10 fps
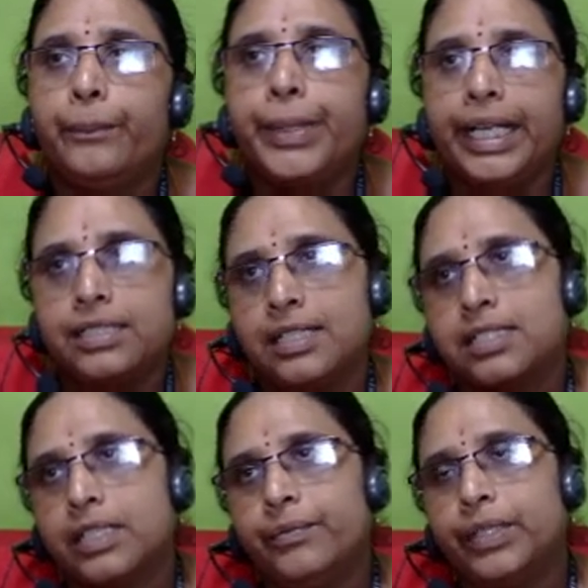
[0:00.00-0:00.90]
brake
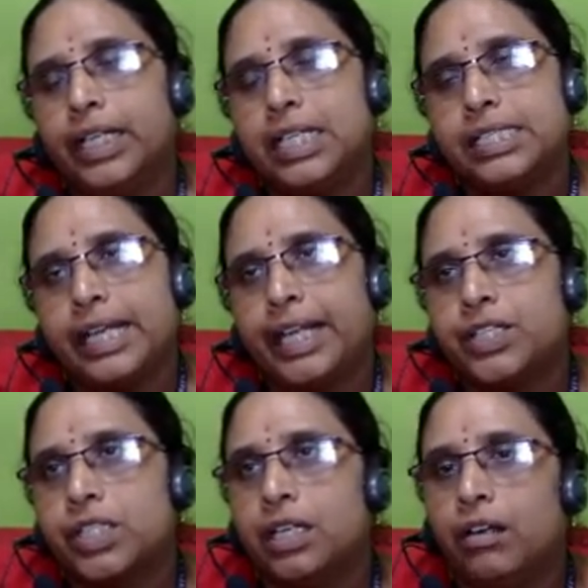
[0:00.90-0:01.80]
system, that is the
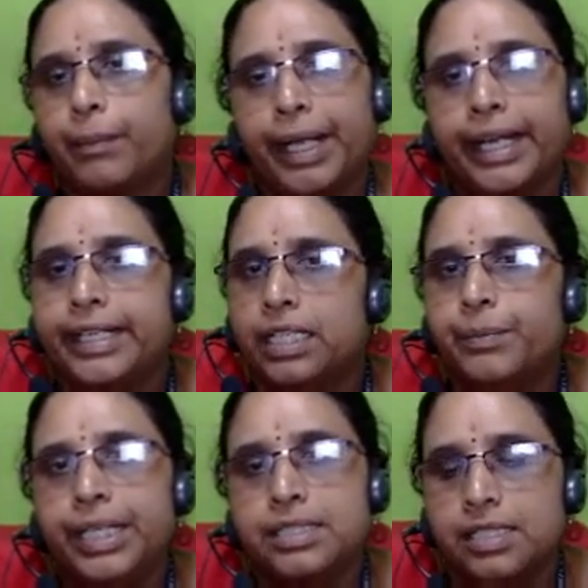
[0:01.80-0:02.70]
electrical or mechanical
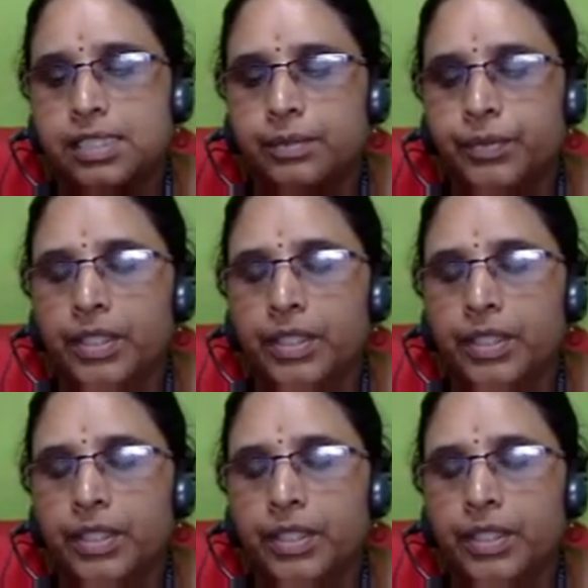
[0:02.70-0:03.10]
brake system.